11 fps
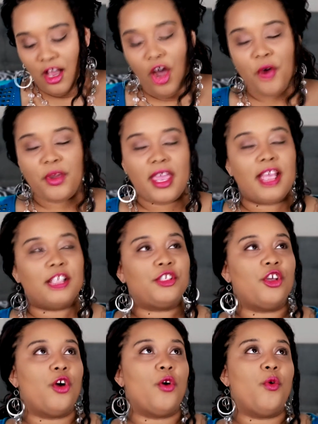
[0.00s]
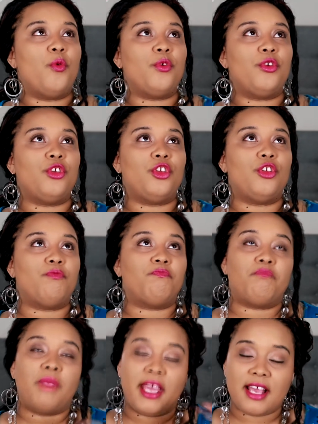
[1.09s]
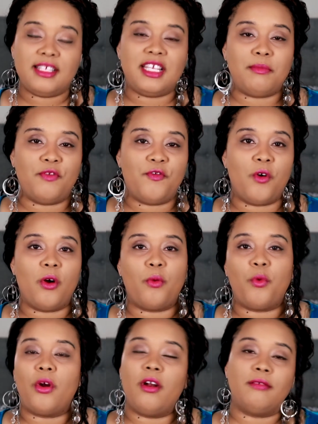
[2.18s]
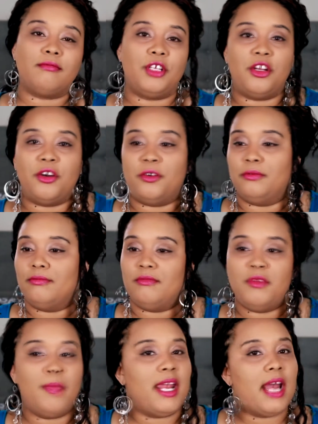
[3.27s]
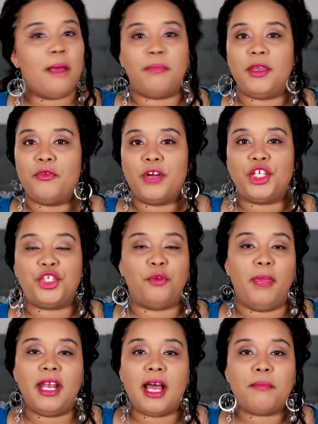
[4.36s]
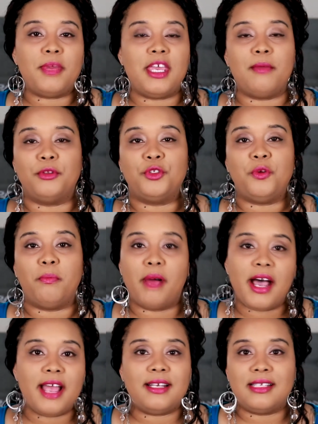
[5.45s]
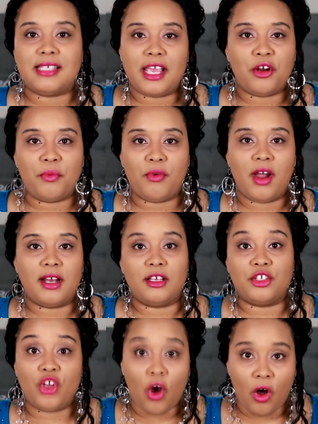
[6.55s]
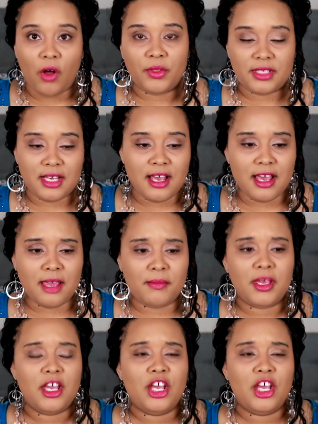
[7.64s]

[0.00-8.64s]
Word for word: Okay, so like I said before, you know, you may not be rich, you may not be able to buy designer products all the time.